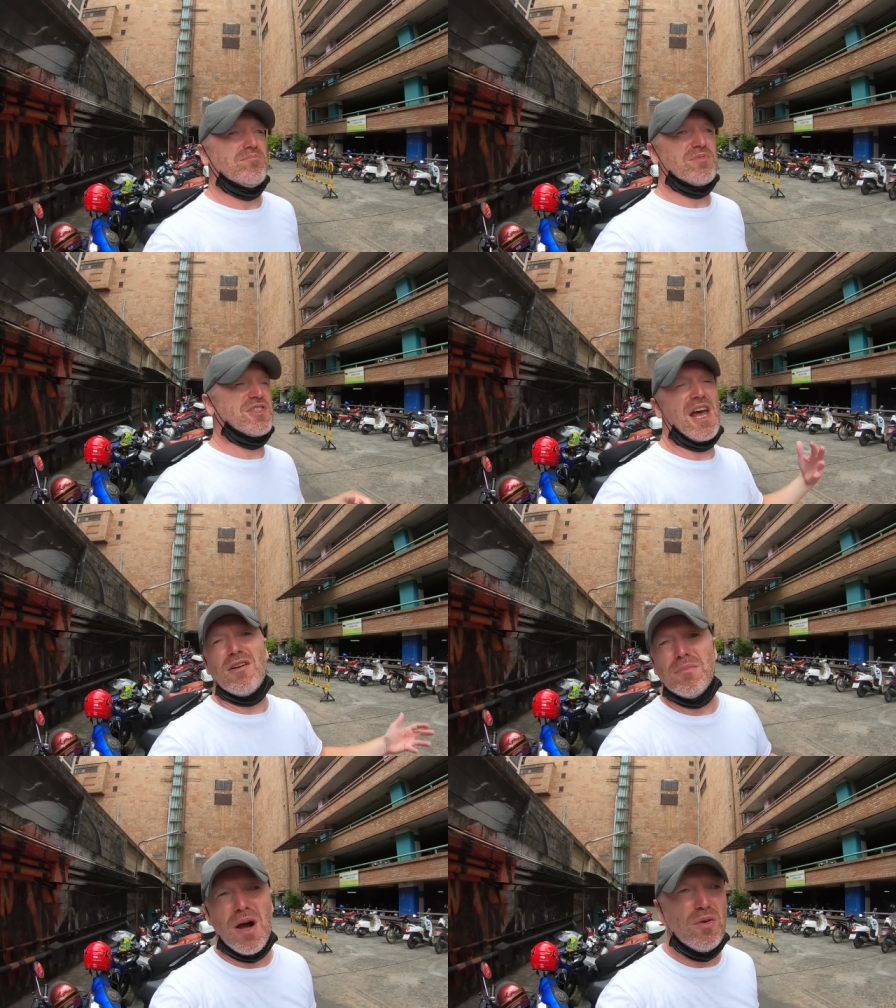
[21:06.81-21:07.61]

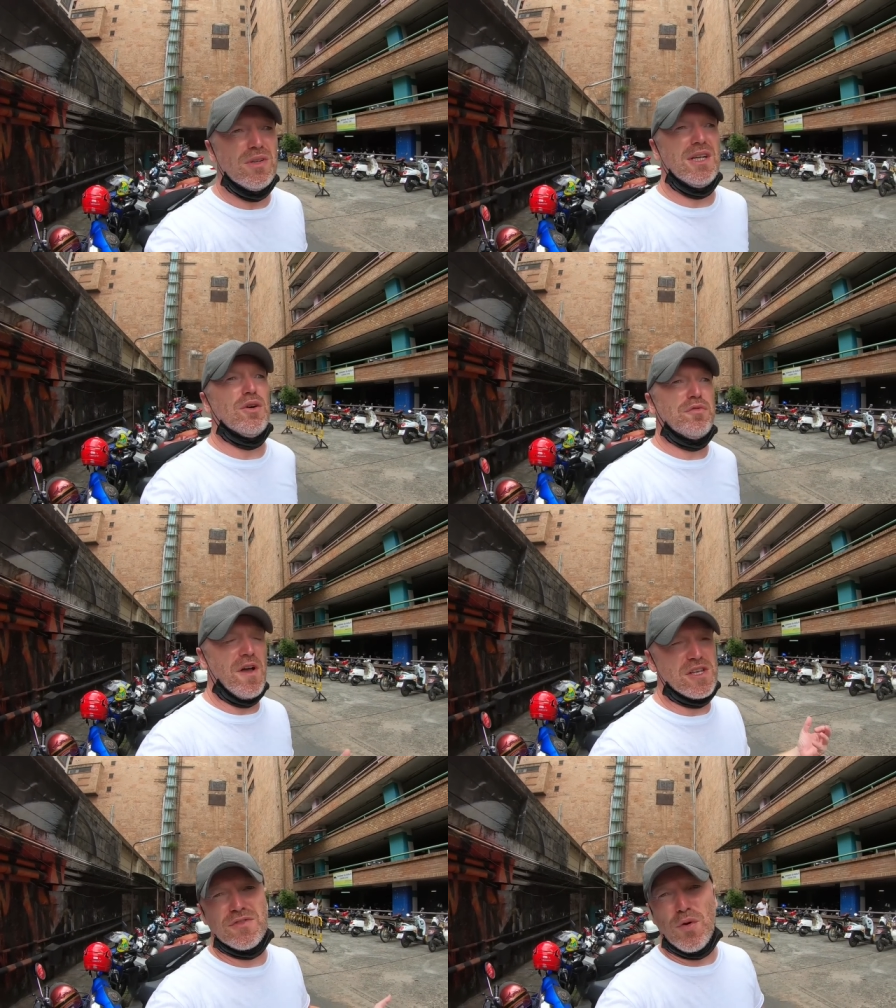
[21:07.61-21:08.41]
ceremony or
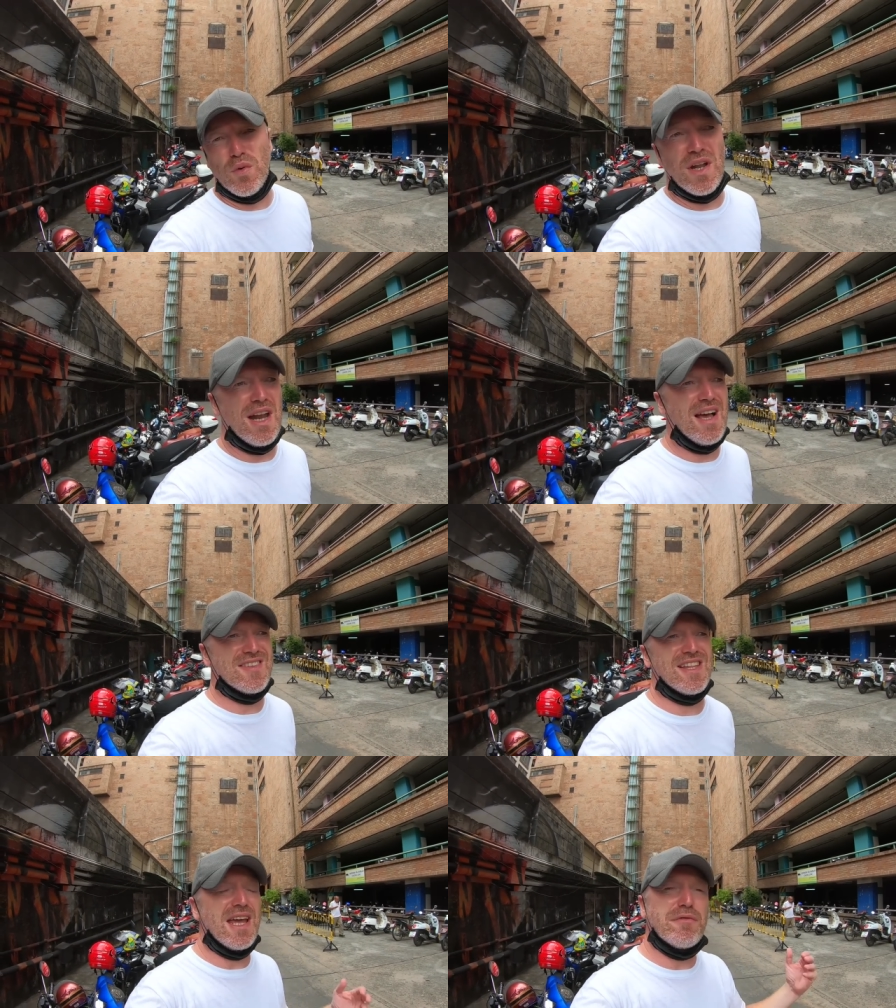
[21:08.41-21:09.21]
festival on the
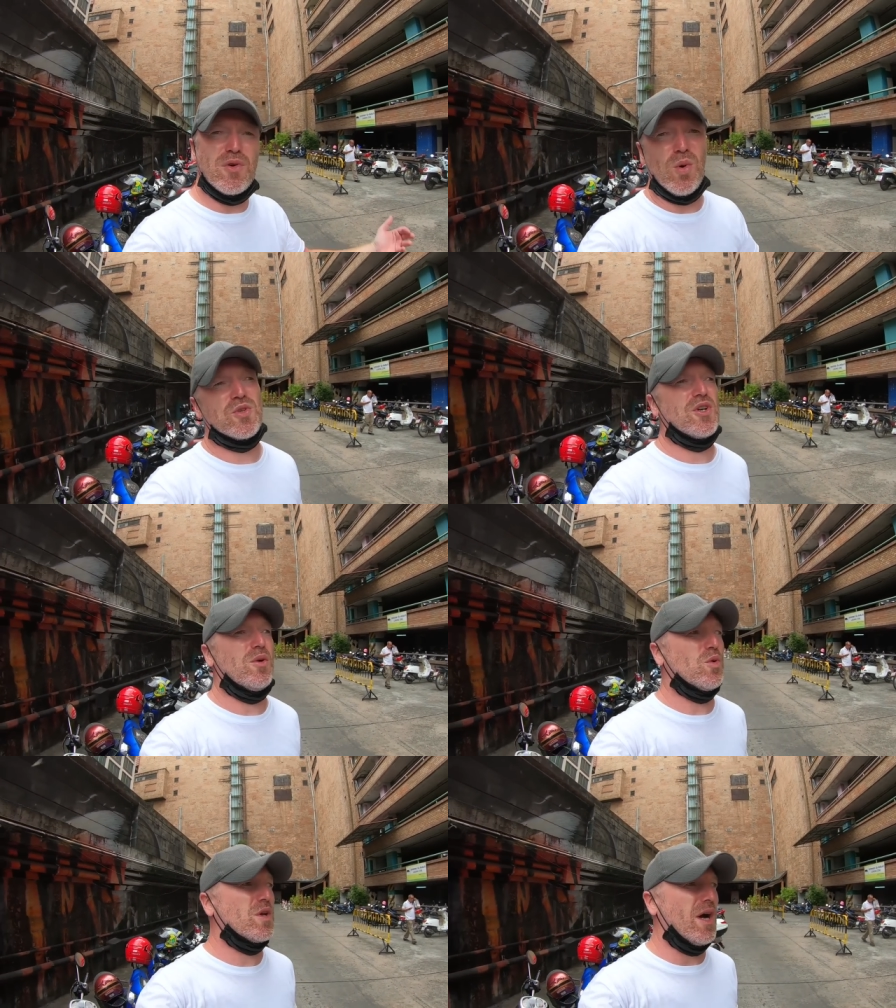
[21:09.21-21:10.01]
last day, of course I
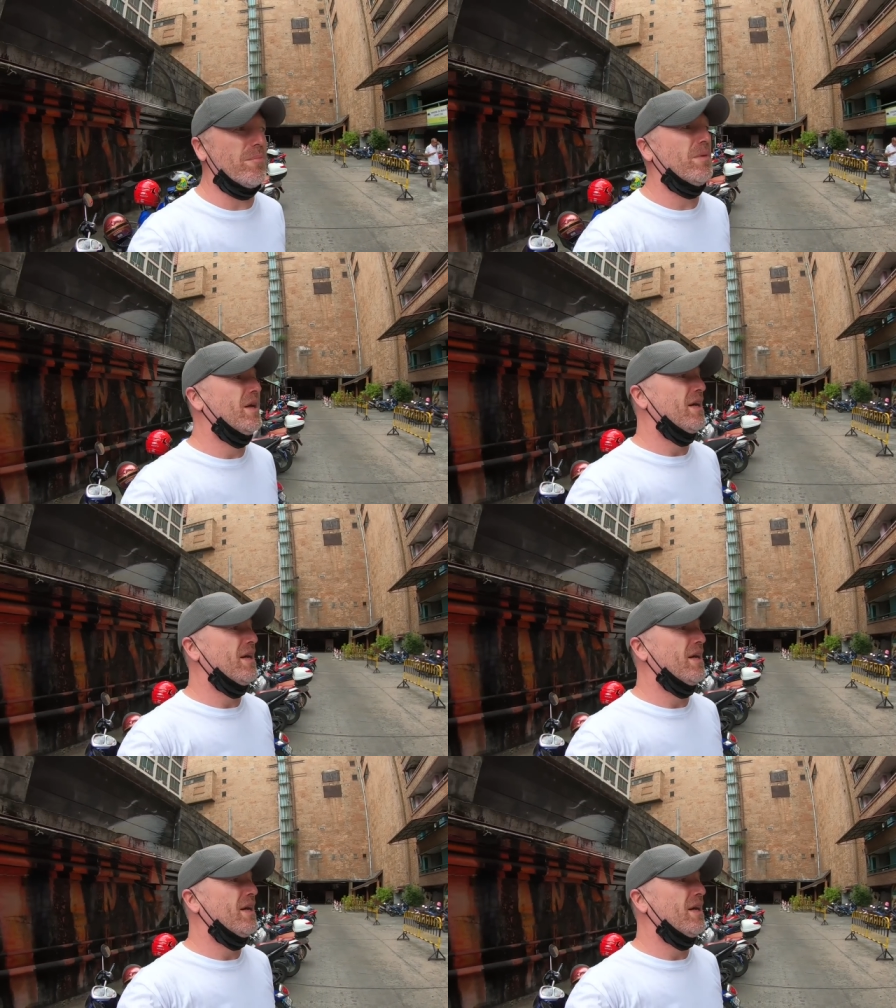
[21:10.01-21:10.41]
will come